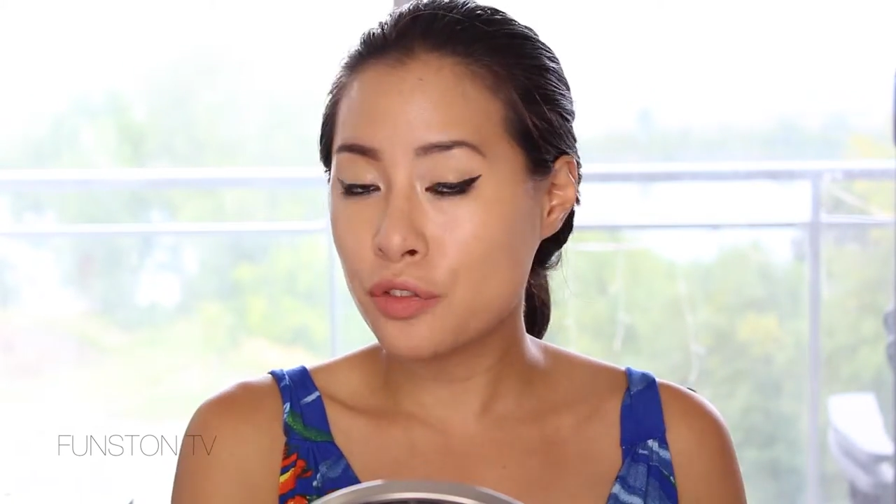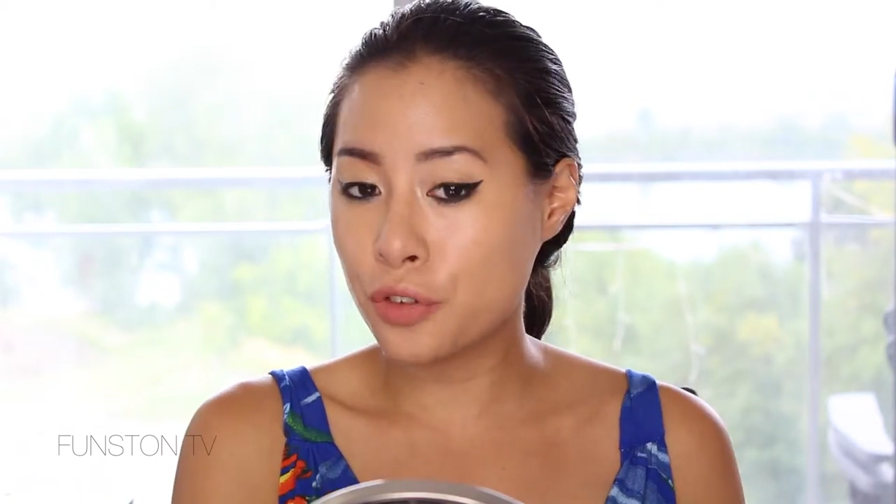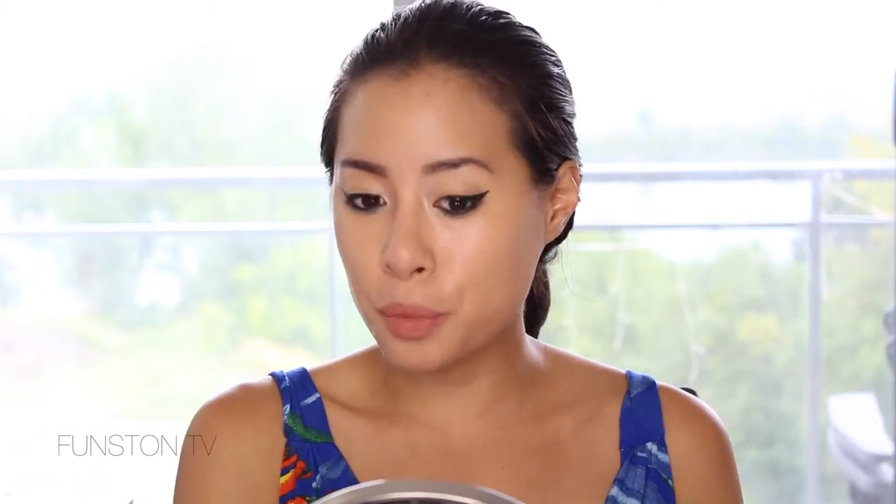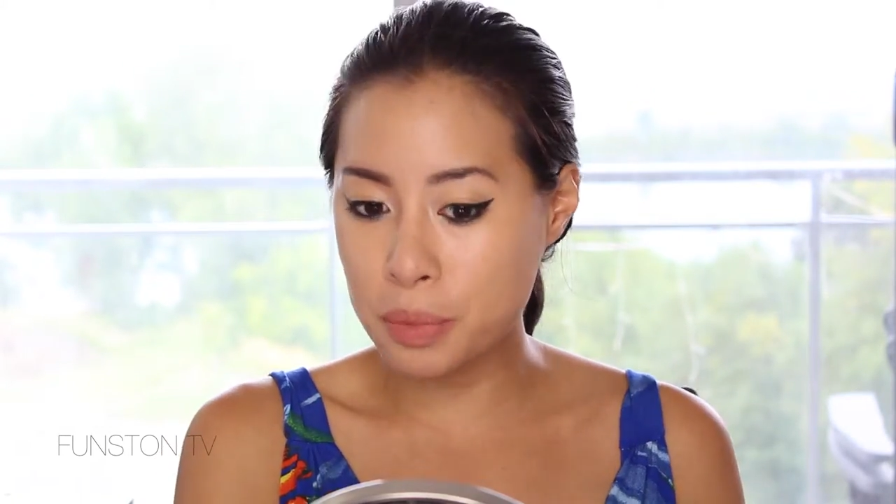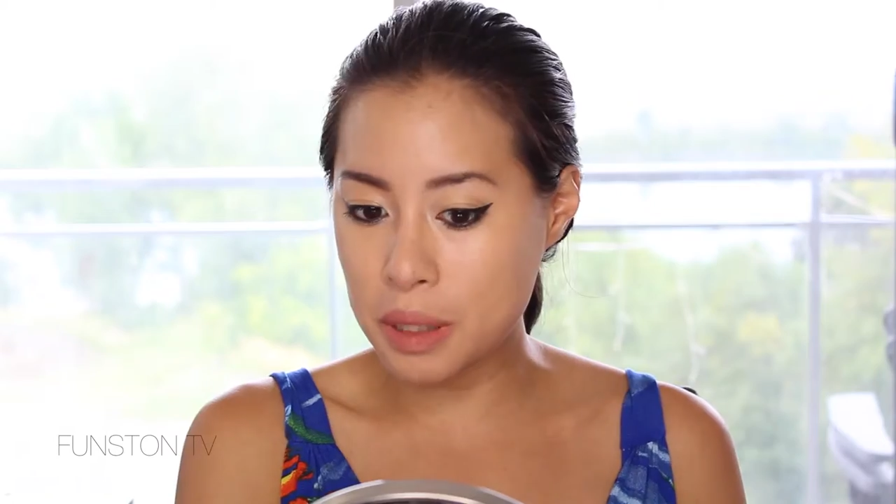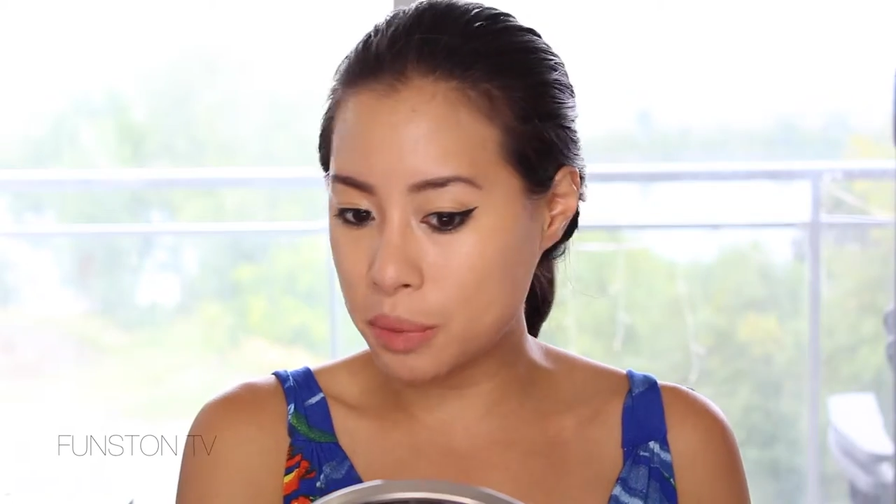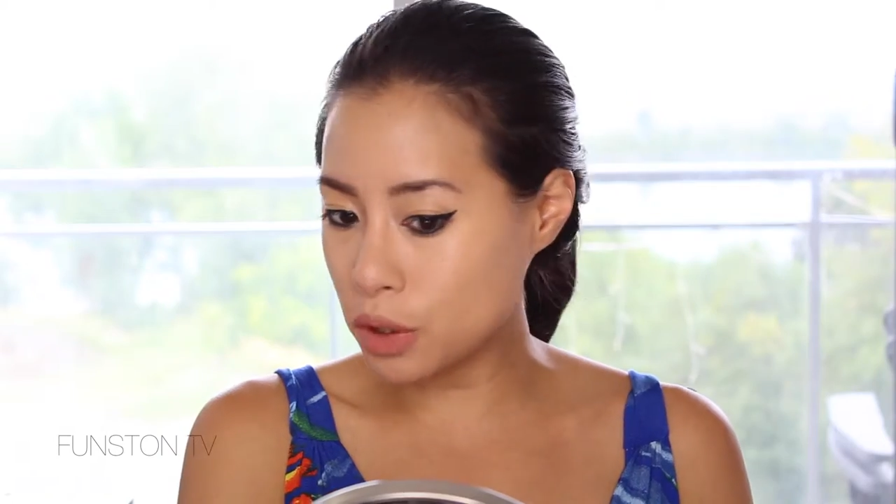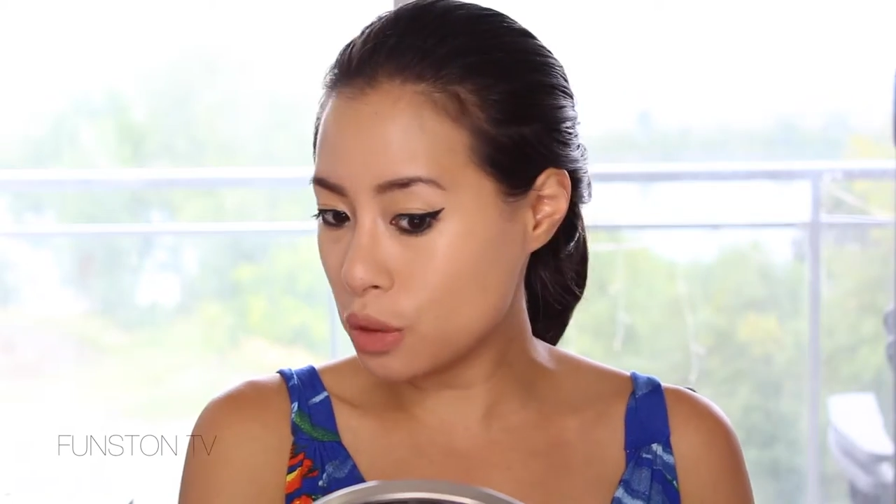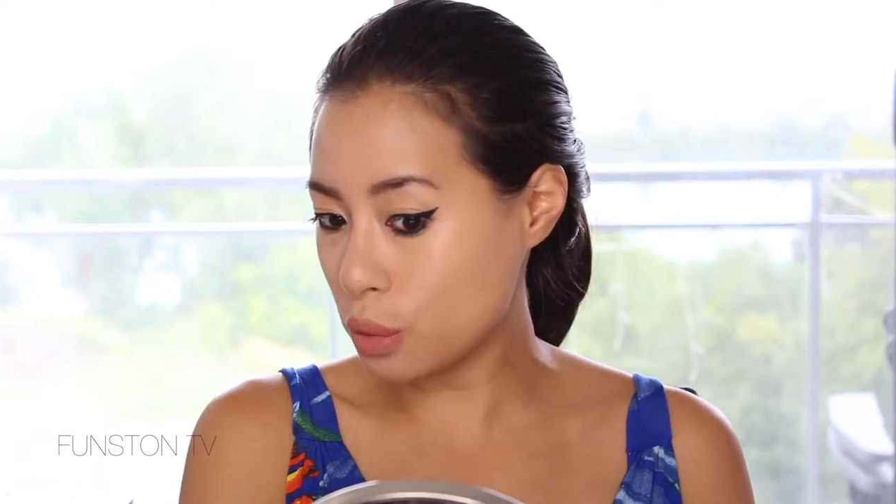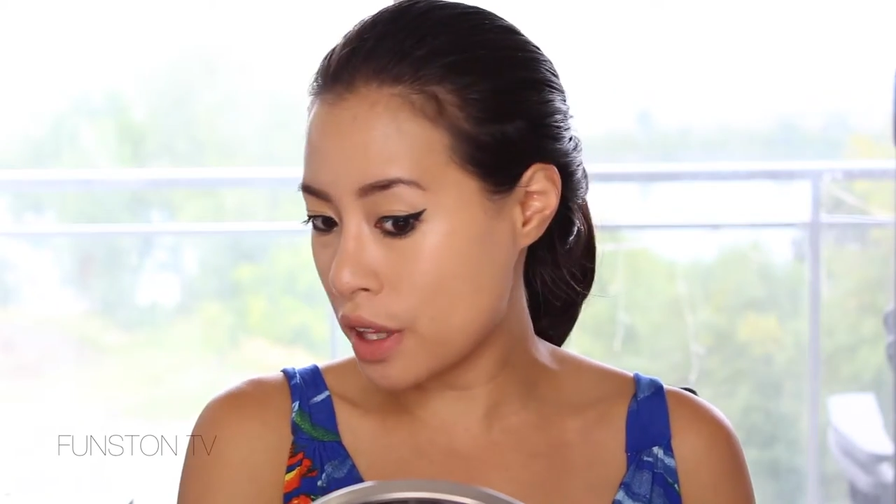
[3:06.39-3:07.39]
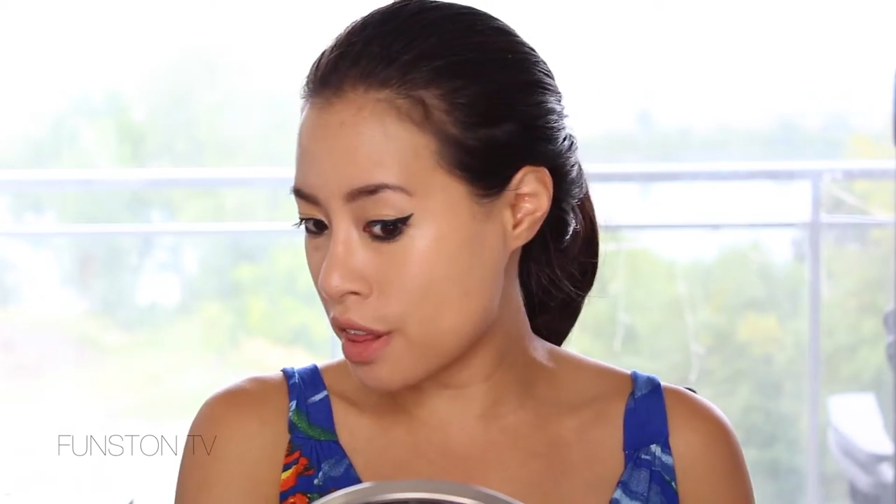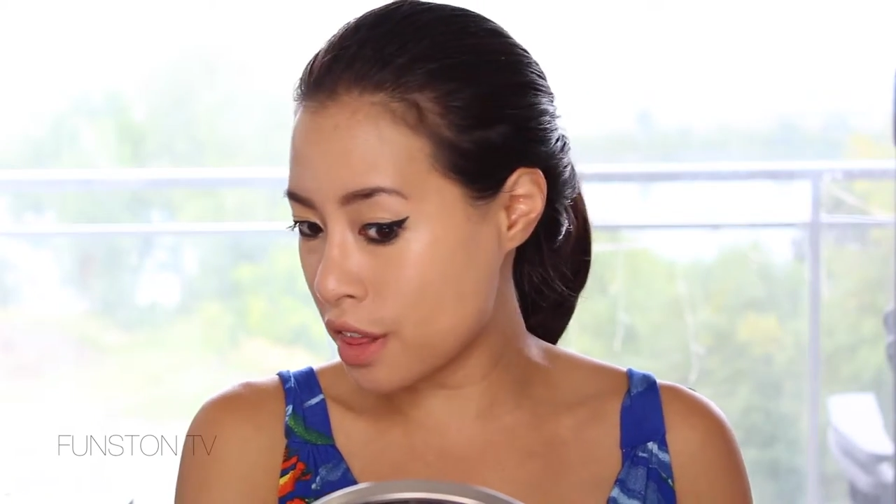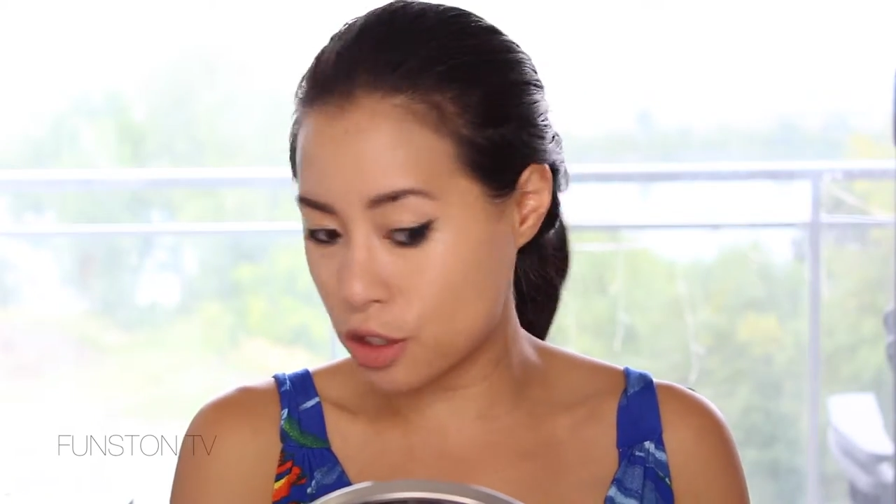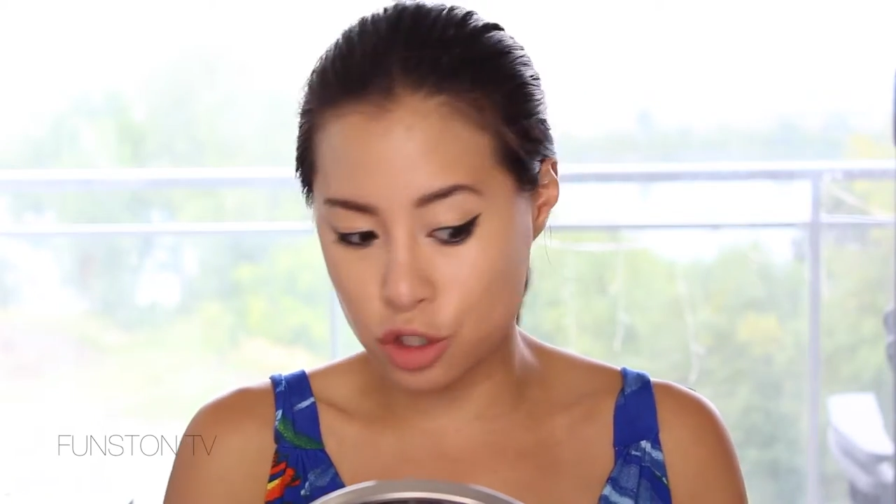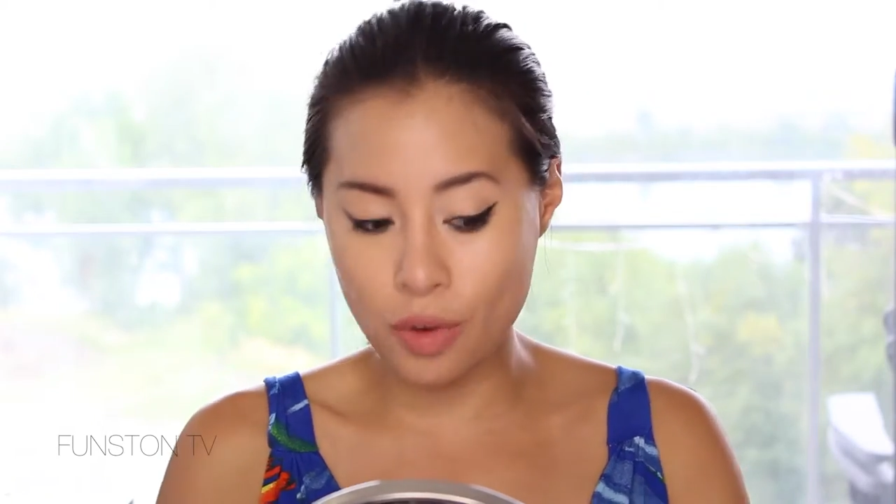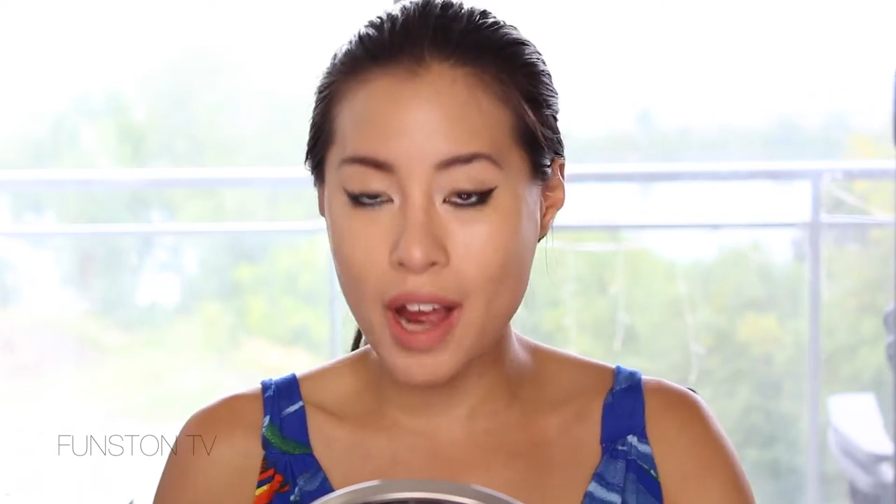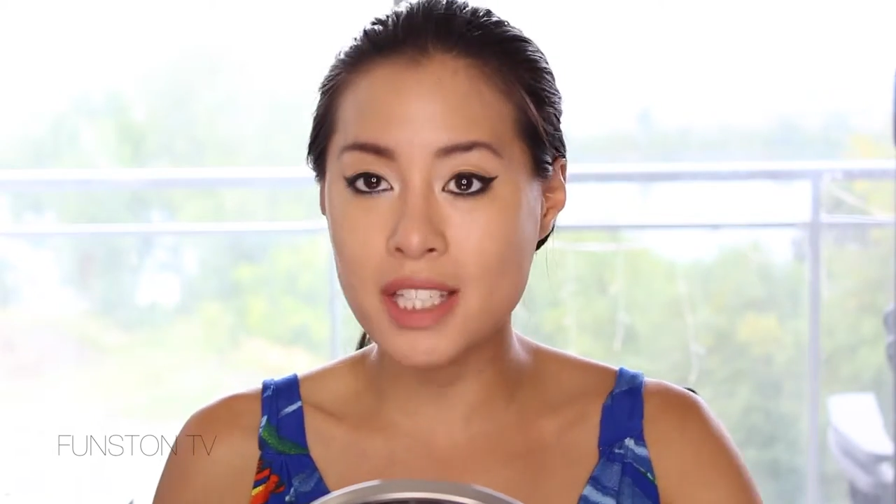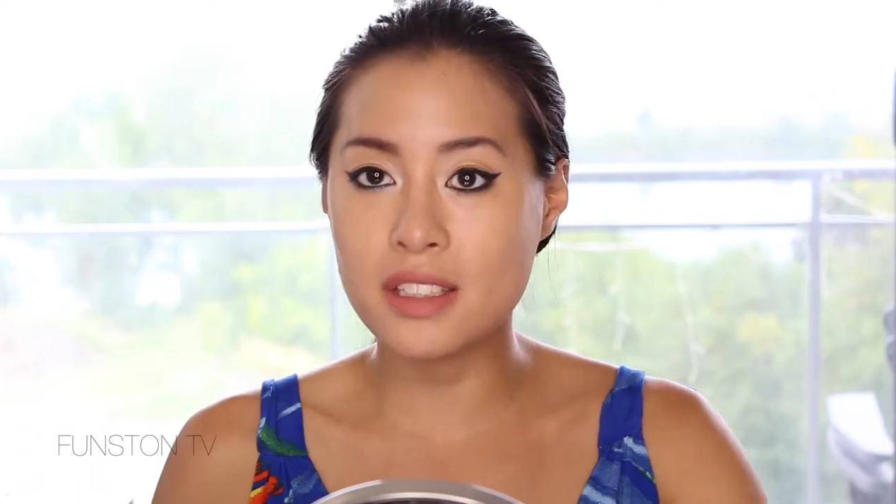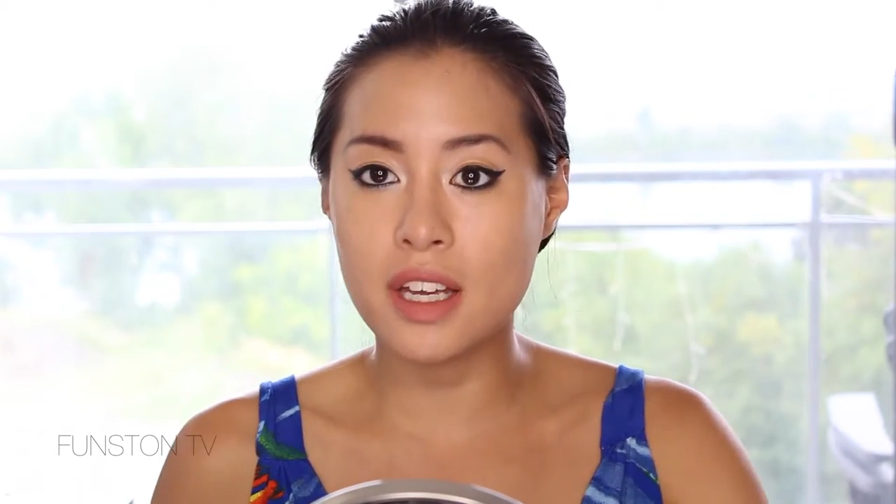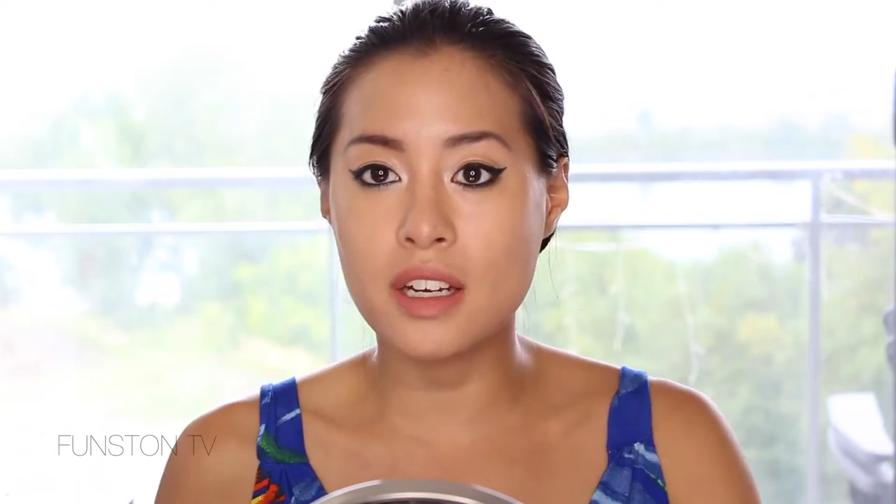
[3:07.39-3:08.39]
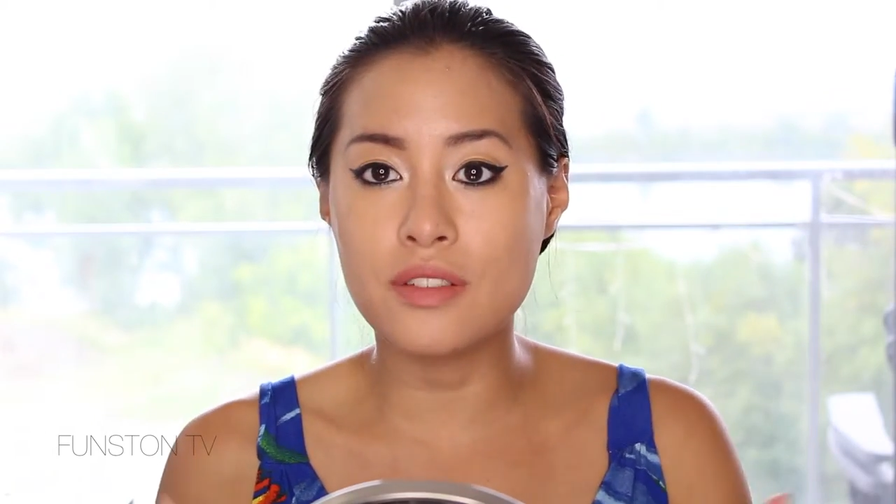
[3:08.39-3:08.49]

For people with dry skin,